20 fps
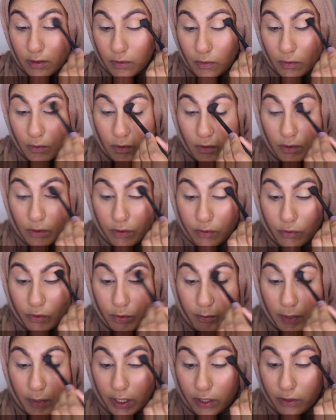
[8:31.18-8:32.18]
all through
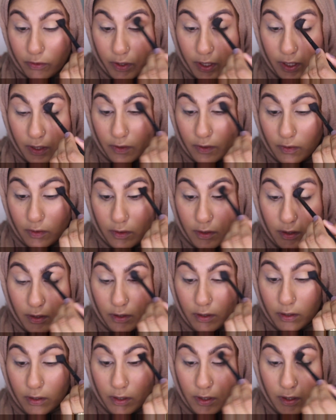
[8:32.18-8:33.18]
my crease,
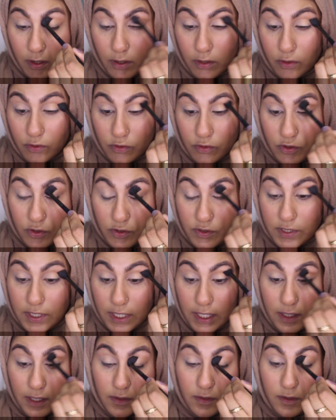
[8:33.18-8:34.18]
just to
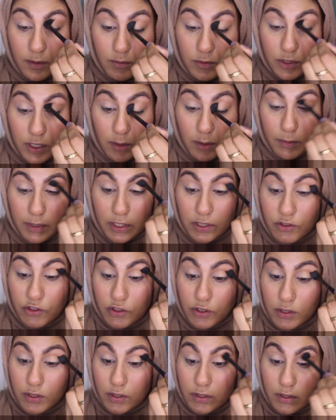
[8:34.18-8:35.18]
add some
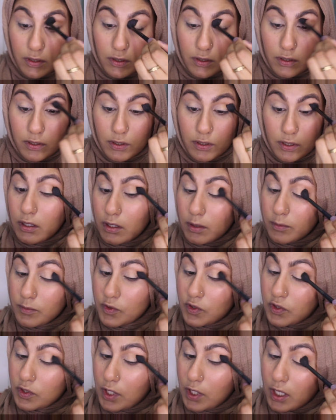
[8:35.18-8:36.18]
dimension. I'm
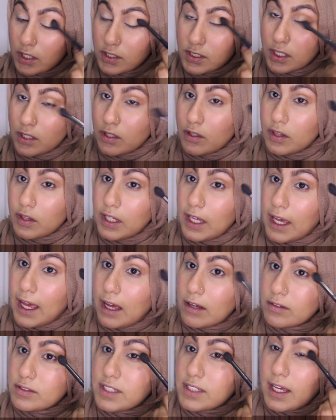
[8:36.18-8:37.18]
starting on the
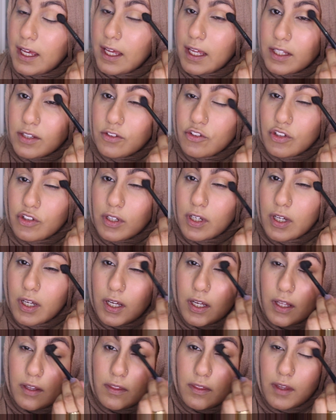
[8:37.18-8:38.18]
outer edge
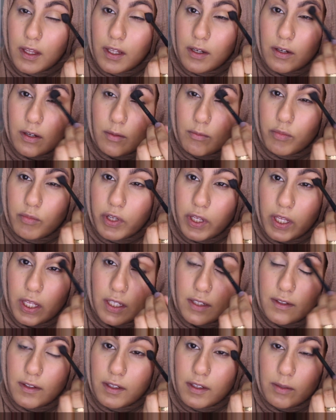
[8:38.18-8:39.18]
and then
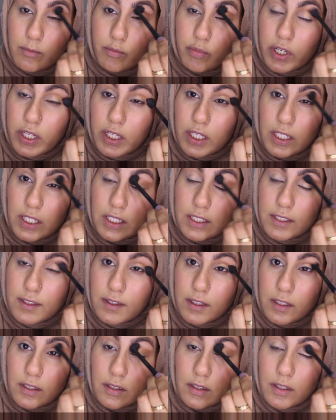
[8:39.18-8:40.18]
bringing it
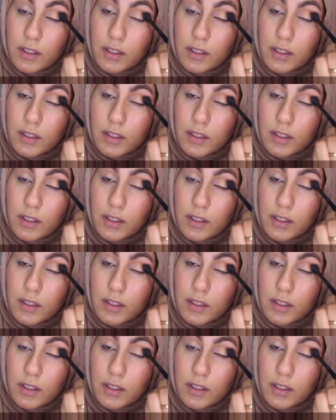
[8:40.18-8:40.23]
in,